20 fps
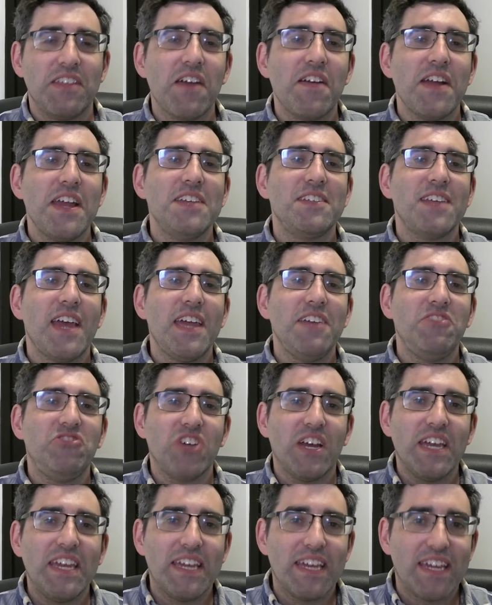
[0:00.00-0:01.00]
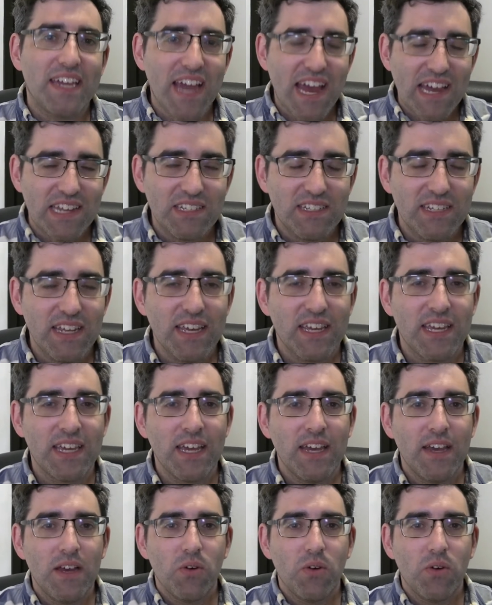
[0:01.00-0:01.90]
There is a gigantic